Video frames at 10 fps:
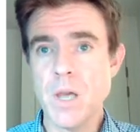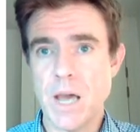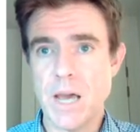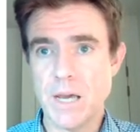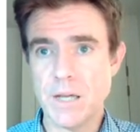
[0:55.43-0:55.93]

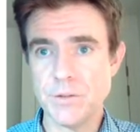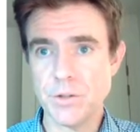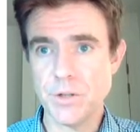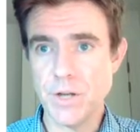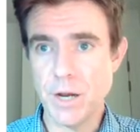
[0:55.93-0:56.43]
And
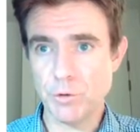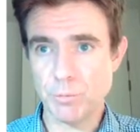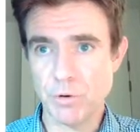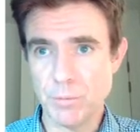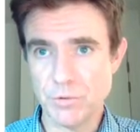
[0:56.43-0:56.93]
now the
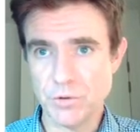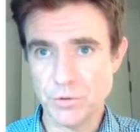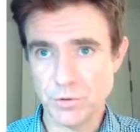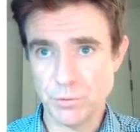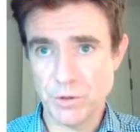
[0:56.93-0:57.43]

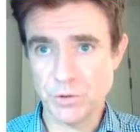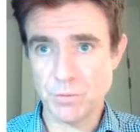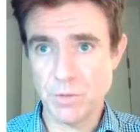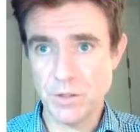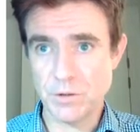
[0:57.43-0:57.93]
parameters to
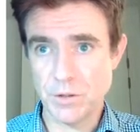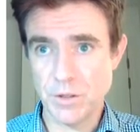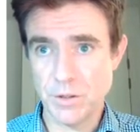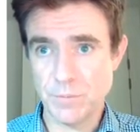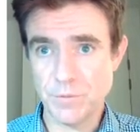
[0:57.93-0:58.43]
estimate
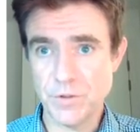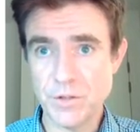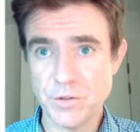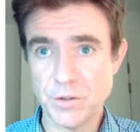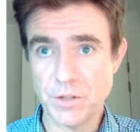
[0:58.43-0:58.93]

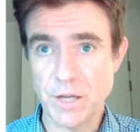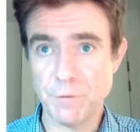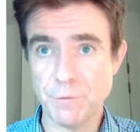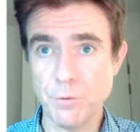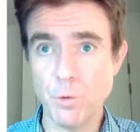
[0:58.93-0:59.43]
theta
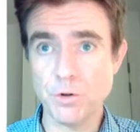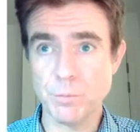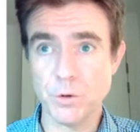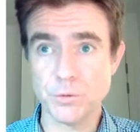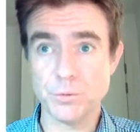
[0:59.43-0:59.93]
get forward
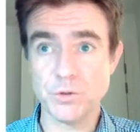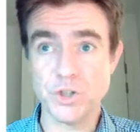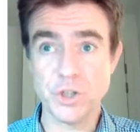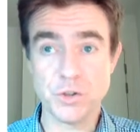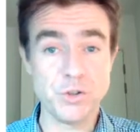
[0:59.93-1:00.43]
modeled
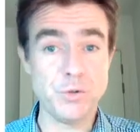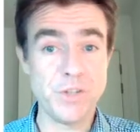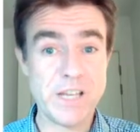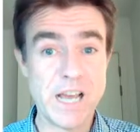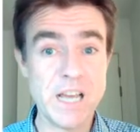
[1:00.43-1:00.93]
just
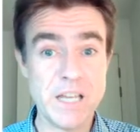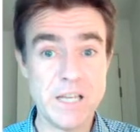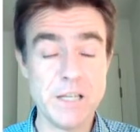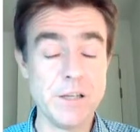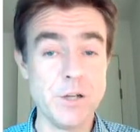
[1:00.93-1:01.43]
using
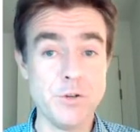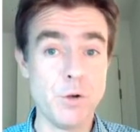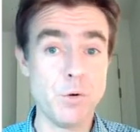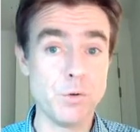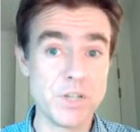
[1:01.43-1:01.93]
A and
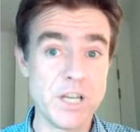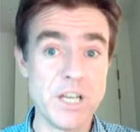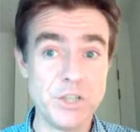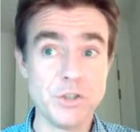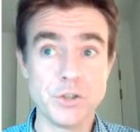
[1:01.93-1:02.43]
no longer
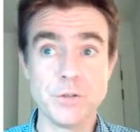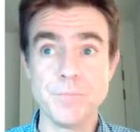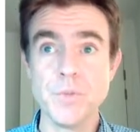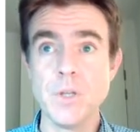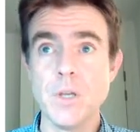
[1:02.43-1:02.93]
H.
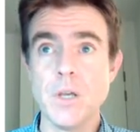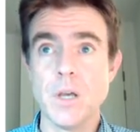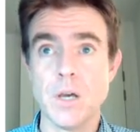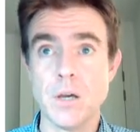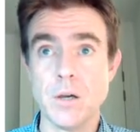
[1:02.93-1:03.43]

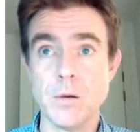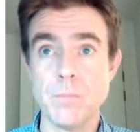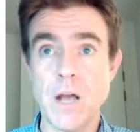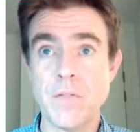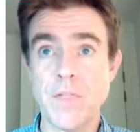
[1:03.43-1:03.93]

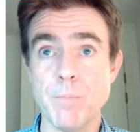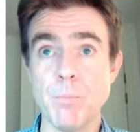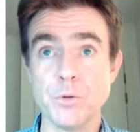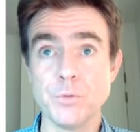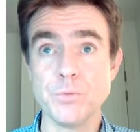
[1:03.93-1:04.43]
And
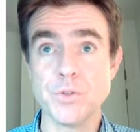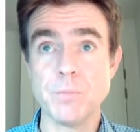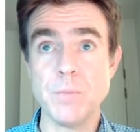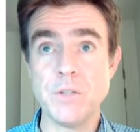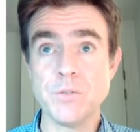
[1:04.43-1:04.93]
model was a
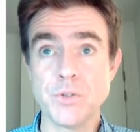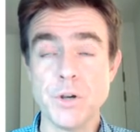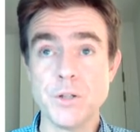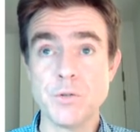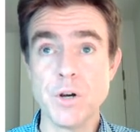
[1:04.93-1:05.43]
mean
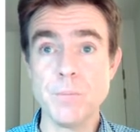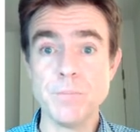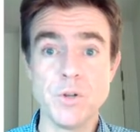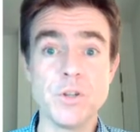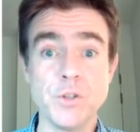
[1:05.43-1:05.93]

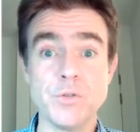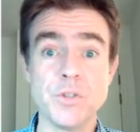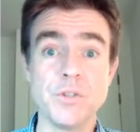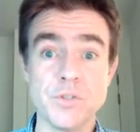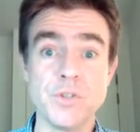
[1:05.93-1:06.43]
sinogram
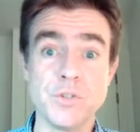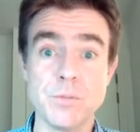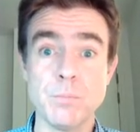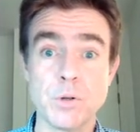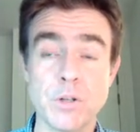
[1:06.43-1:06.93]
using the
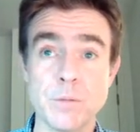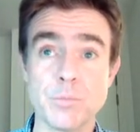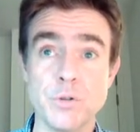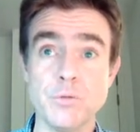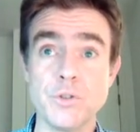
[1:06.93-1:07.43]
system modeling
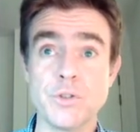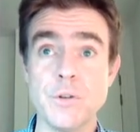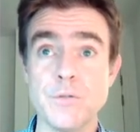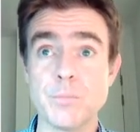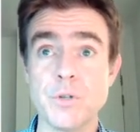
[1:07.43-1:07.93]
approach
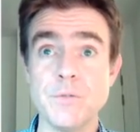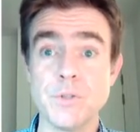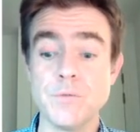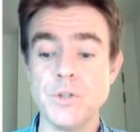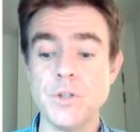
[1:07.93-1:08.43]
of the
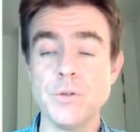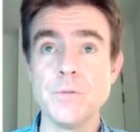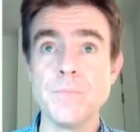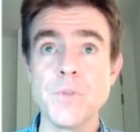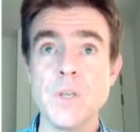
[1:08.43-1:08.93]
previous video.
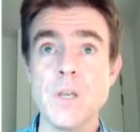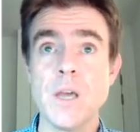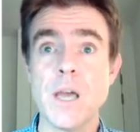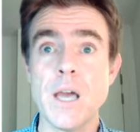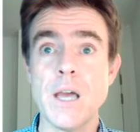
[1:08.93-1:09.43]

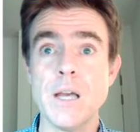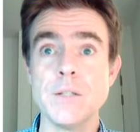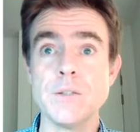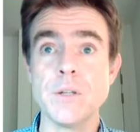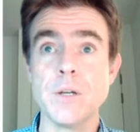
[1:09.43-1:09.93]

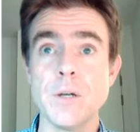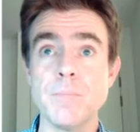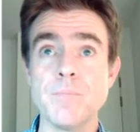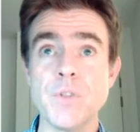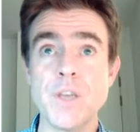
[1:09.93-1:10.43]
And
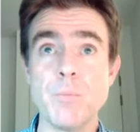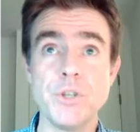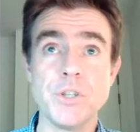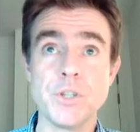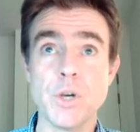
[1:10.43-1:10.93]
then we
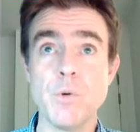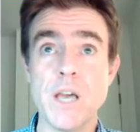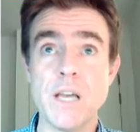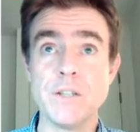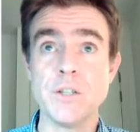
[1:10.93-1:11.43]
can go
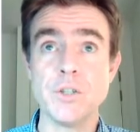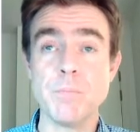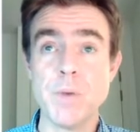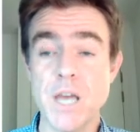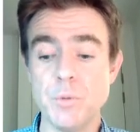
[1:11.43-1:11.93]
ahead and
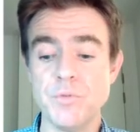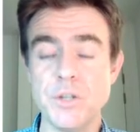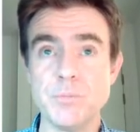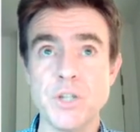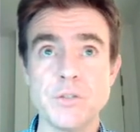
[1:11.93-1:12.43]
compare with the
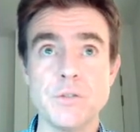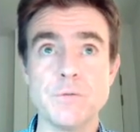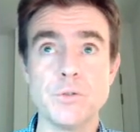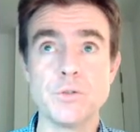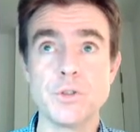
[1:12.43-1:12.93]
objective
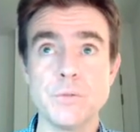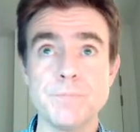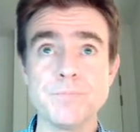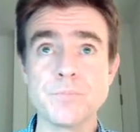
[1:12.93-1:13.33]
function